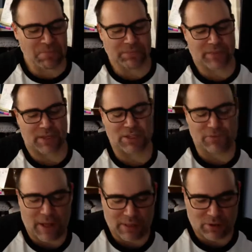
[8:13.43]
Then she
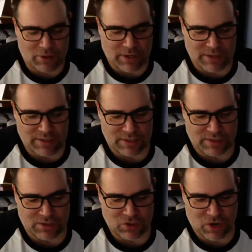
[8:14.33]
followed Hortensia's
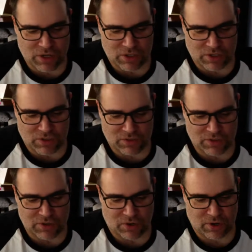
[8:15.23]
instructions for
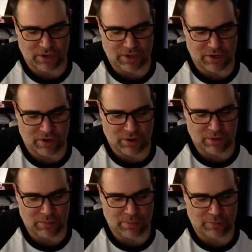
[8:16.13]
starting dinner
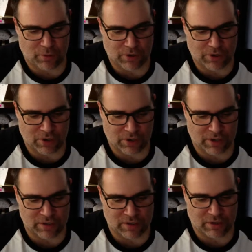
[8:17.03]
before turning
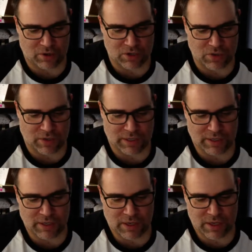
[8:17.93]
to the laundry.
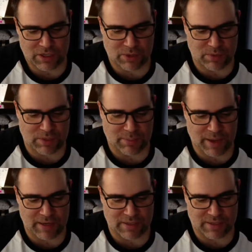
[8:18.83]
She was
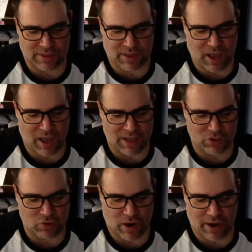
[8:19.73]
amazed at the hot,
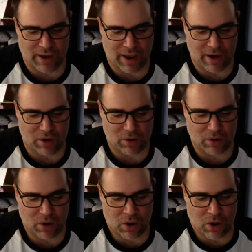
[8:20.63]
dry air.
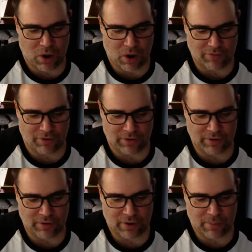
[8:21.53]

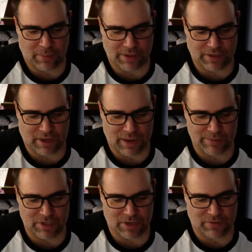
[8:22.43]
Often, by the time
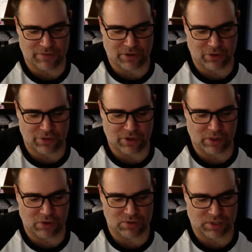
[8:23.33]
she had filled the
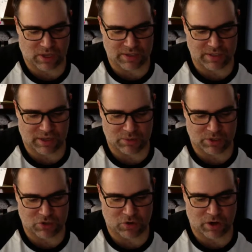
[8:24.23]
clotheslines that were
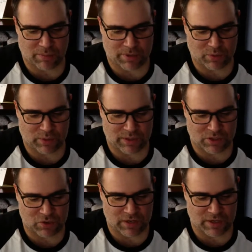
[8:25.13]
strung between the
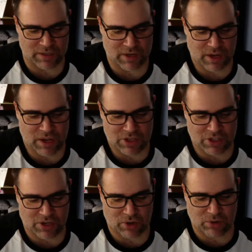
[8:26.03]
trees, she
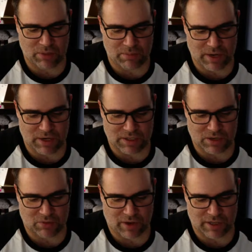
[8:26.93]
had only minutes
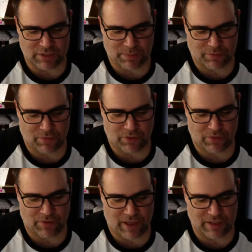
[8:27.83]
to rest before the
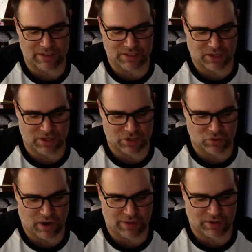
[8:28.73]
valley sun
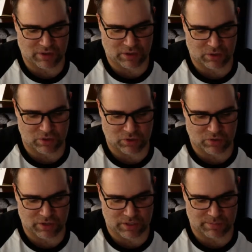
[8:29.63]
dried the clothes
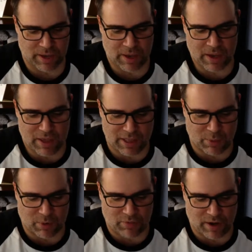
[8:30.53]
crisp and they
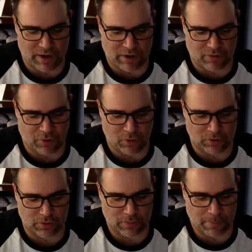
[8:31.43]
were ready to fold.